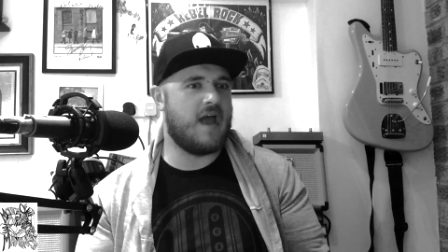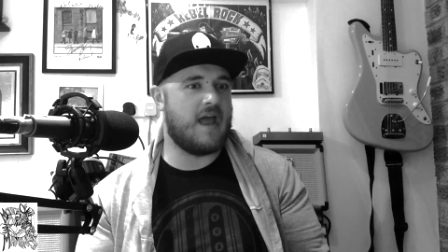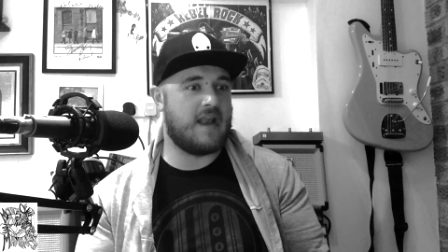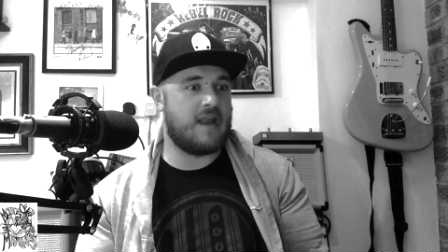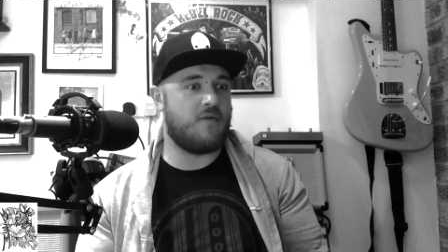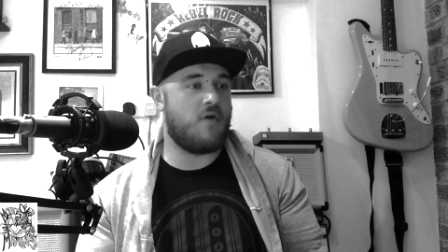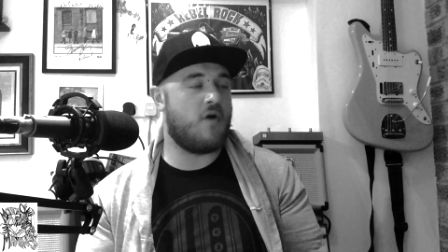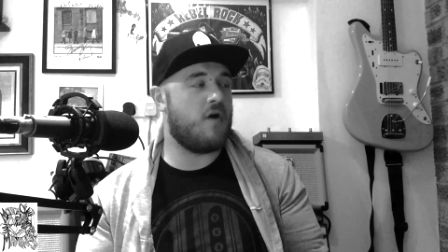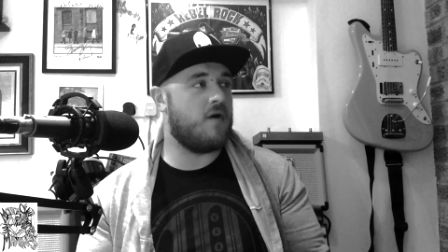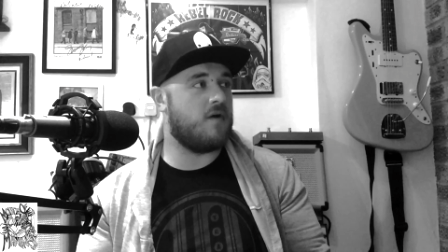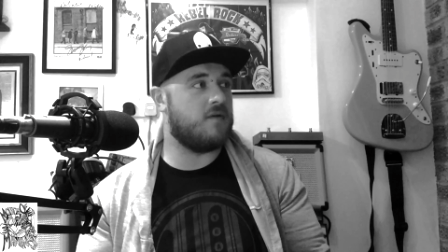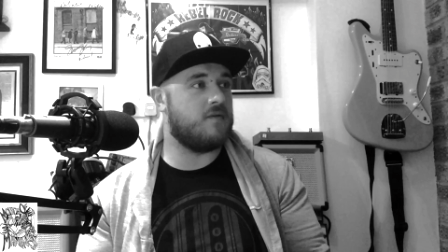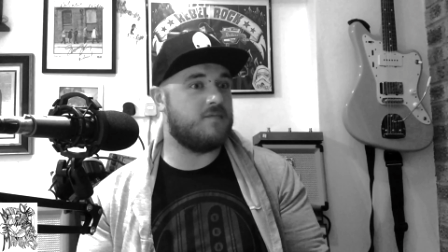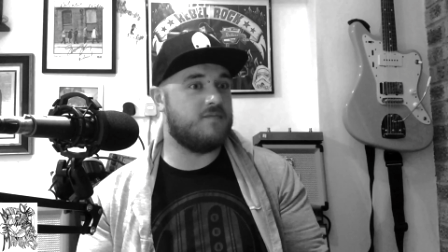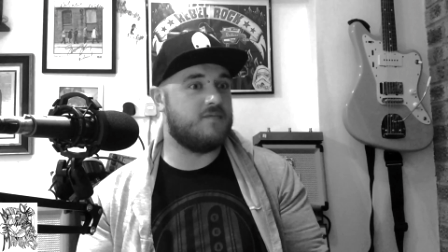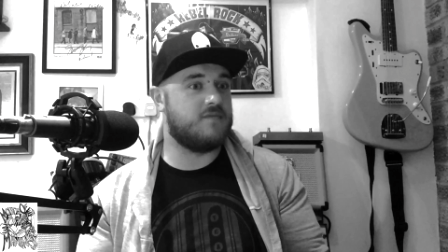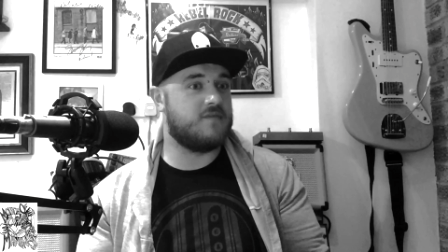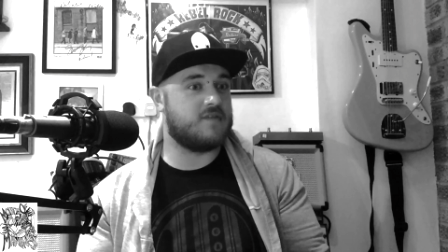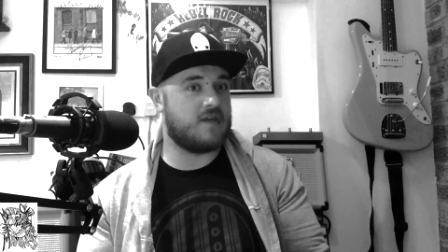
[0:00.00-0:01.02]
And there are
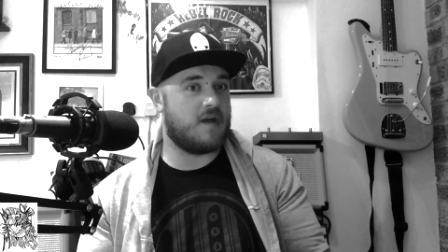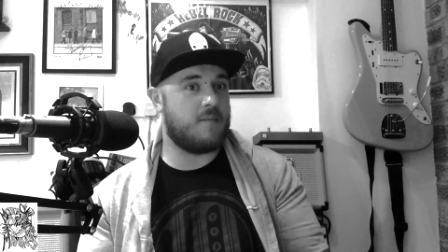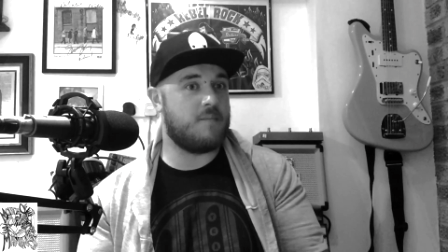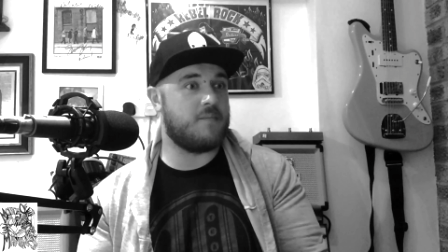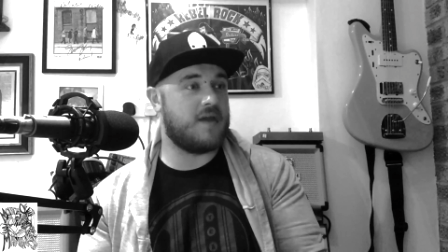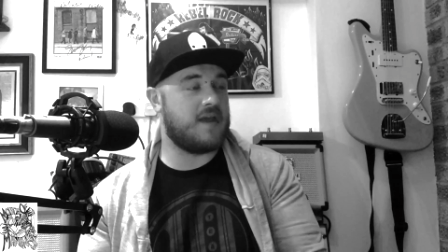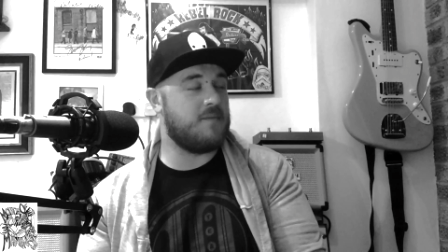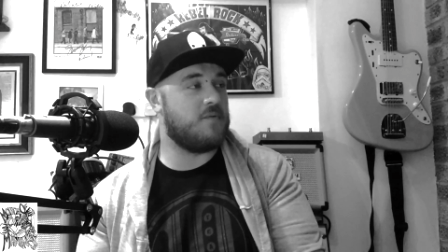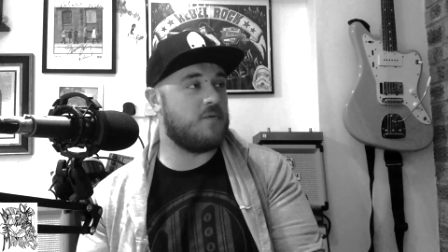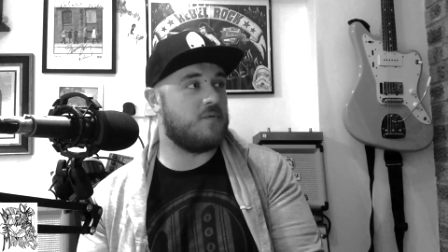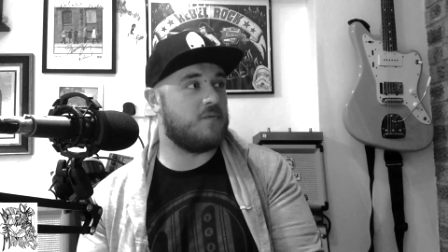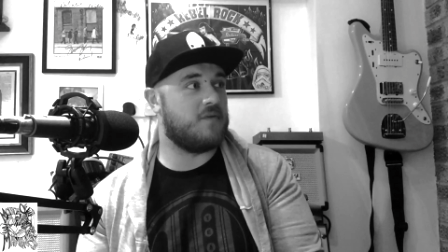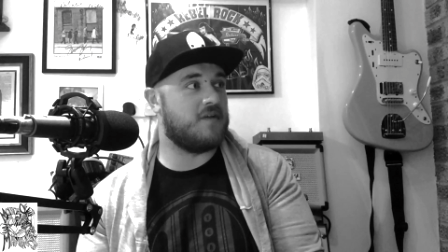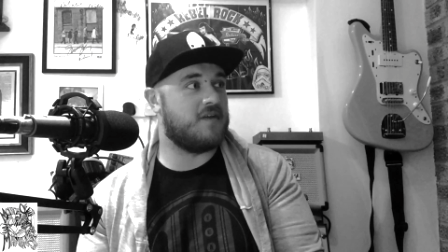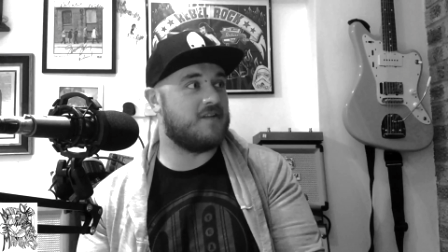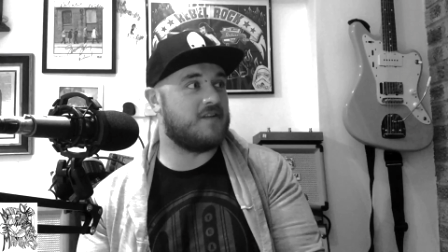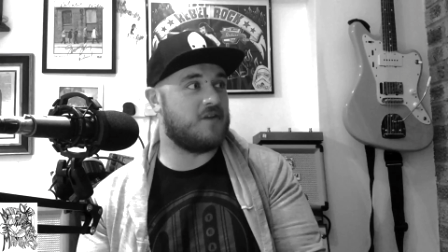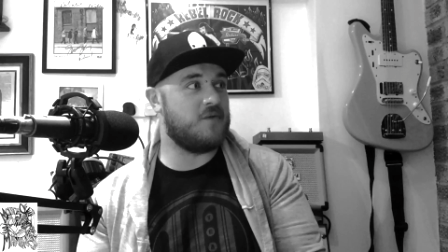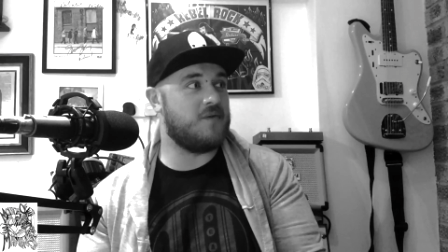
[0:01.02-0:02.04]
some people
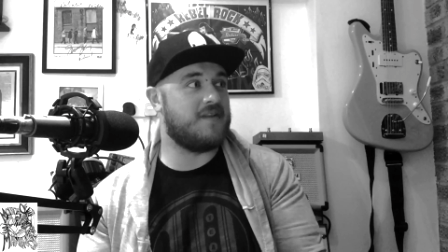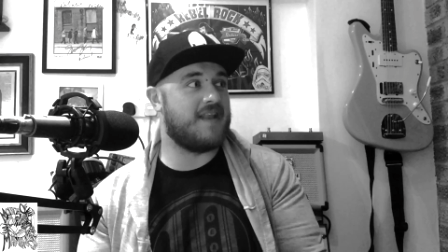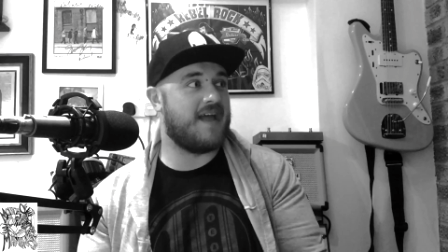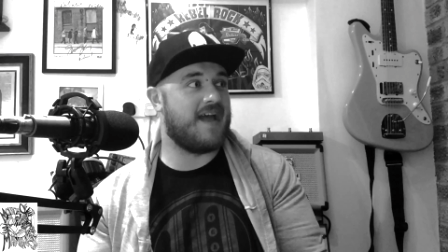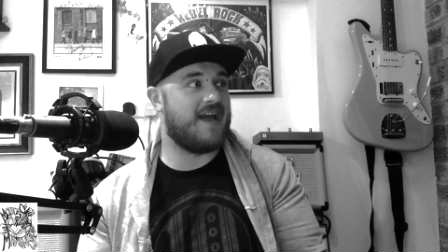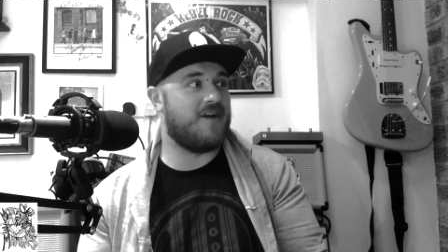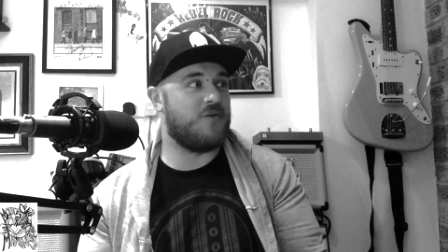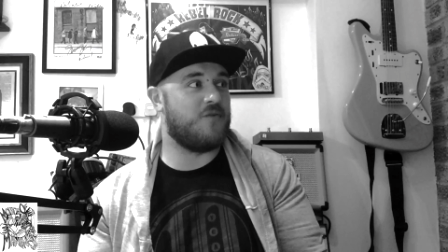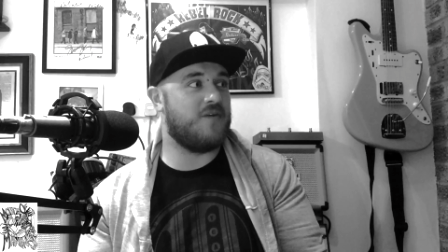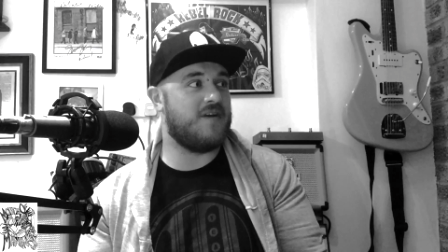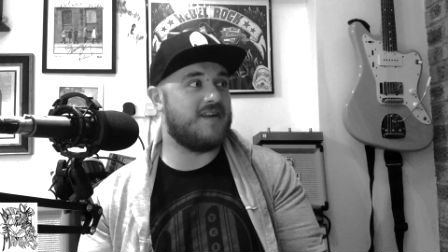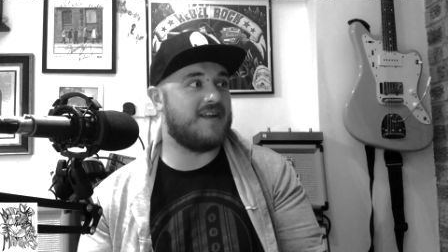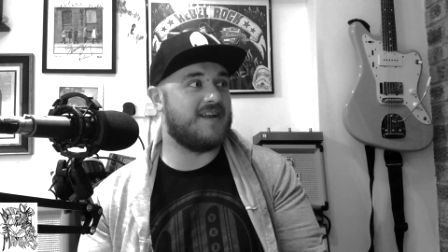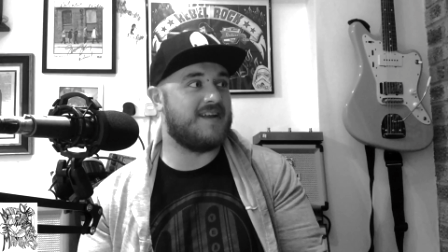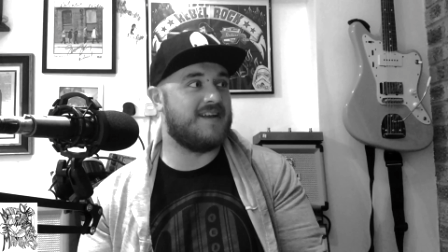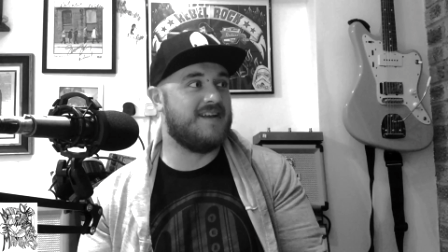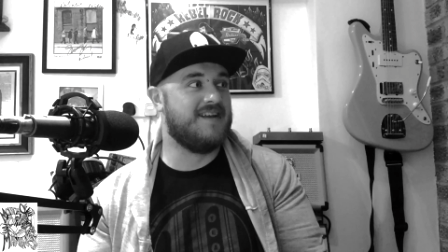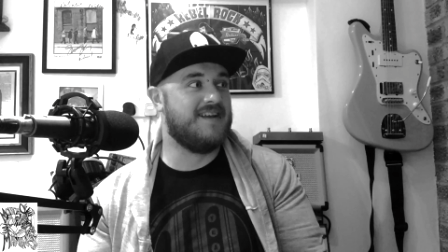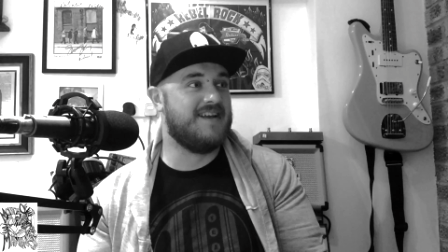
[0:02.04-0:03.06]
that are doing that
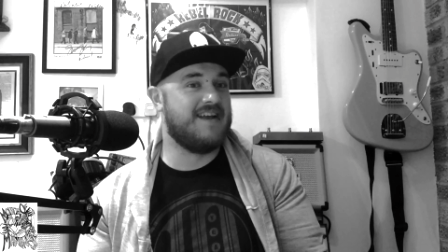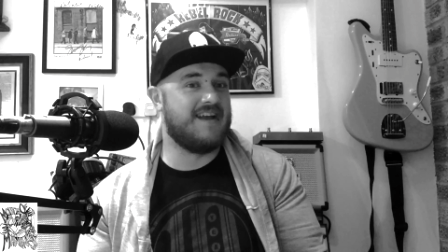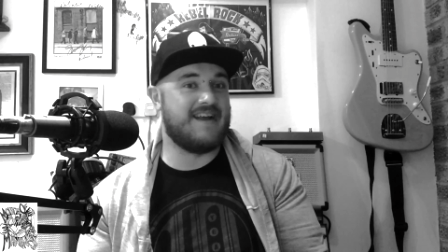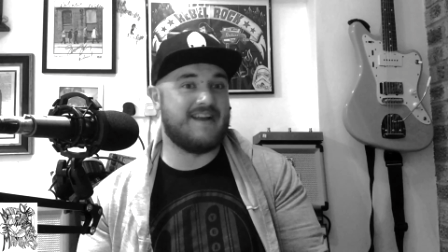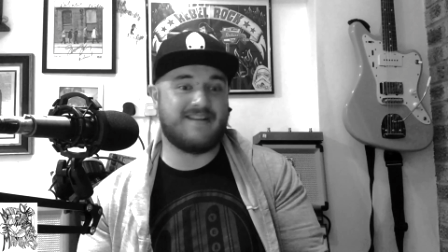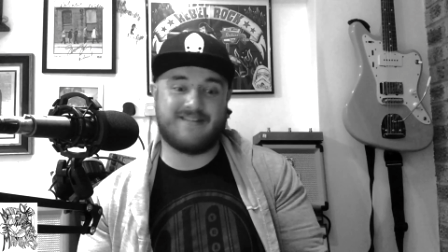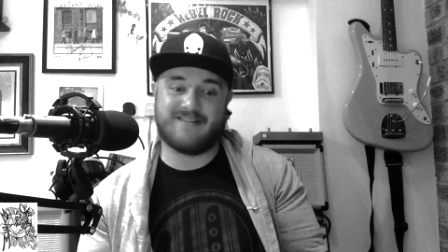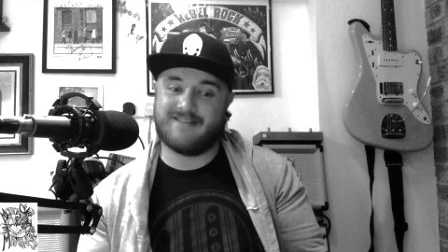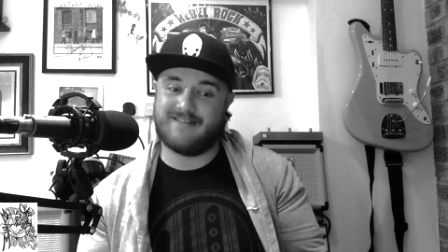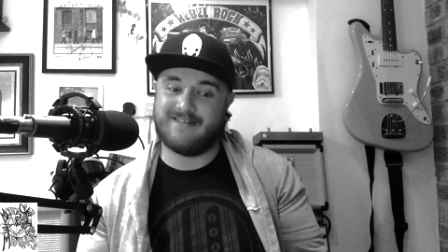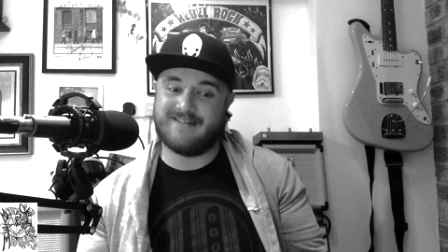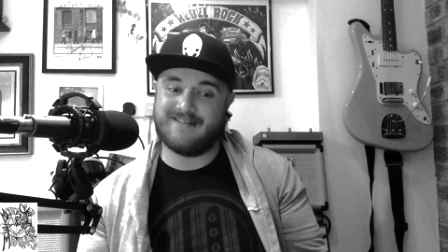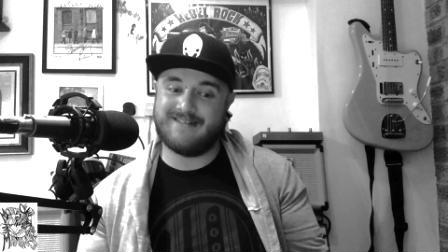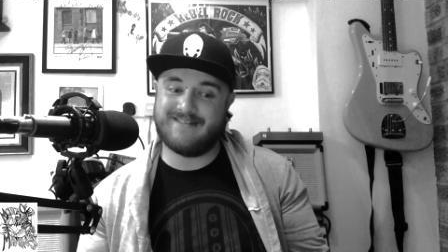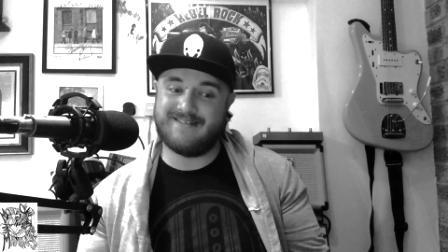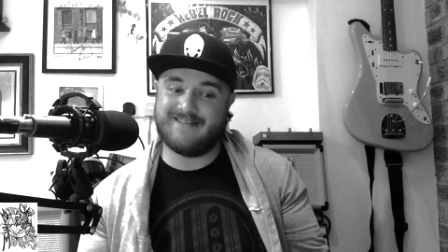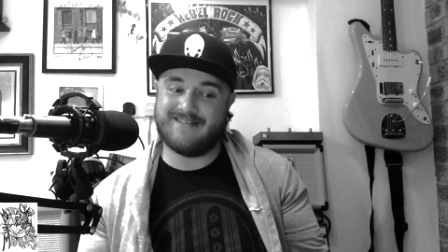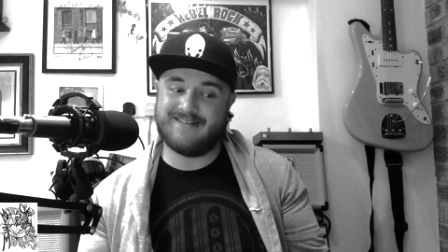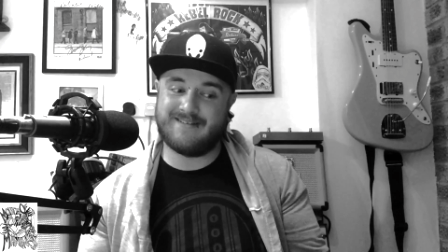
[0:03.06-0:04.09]
already. It's
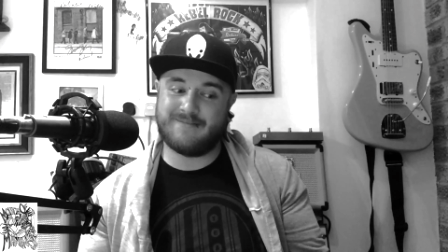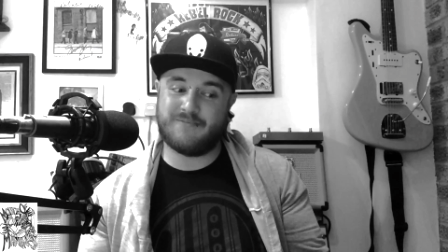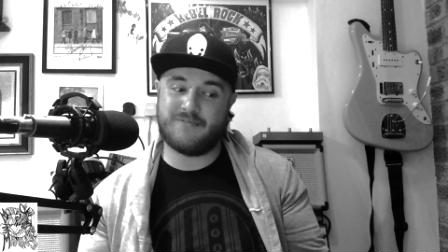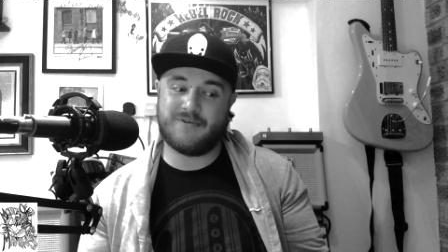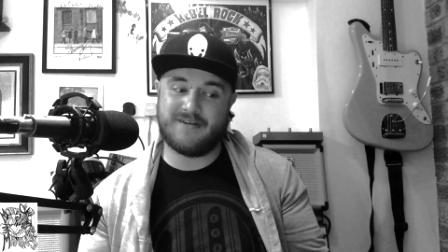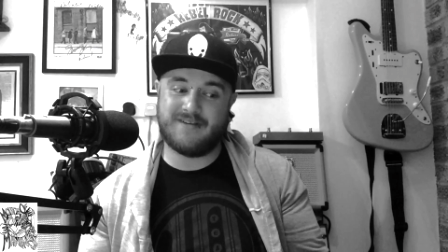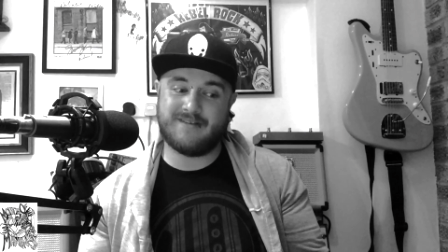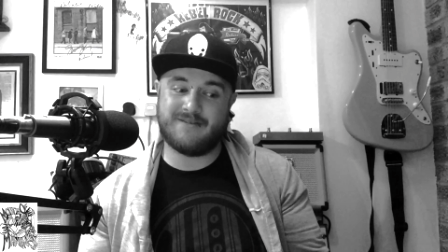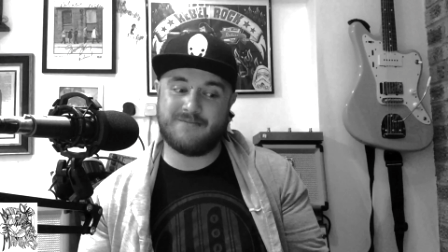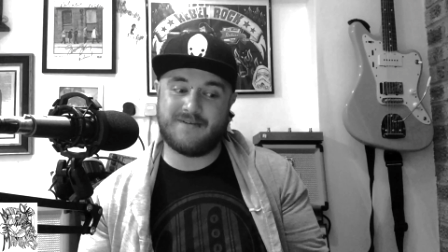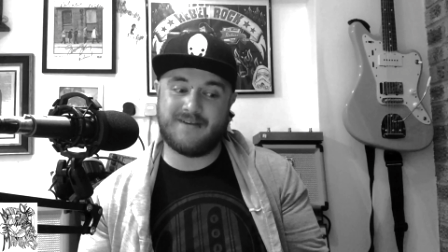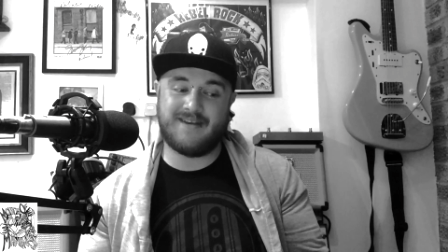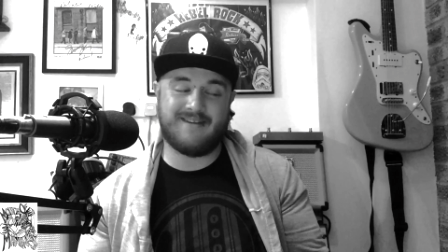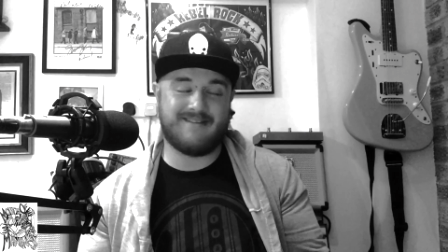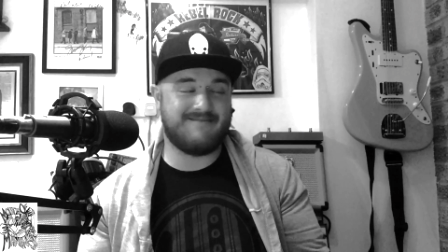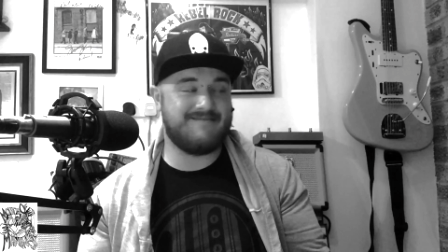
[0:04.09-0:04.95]
like, it's pretty sweet.